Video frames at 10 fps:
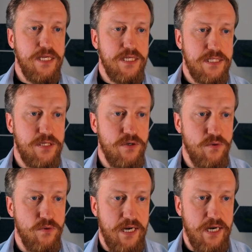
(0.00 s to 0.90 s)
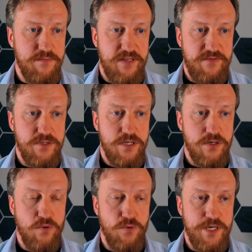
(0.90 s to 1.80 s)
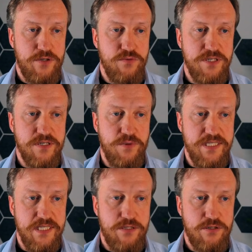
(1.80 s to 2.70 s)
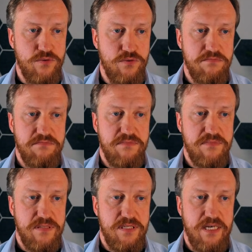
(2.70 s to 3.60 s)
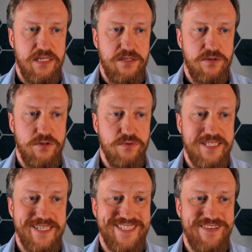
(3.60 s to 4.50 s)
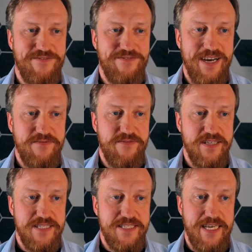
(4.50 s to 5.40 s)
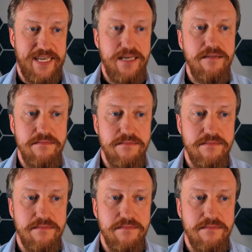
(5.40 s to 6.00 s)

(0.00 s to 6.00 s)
So I'm definitely going to decrease it to, I don't know, 65, let's say.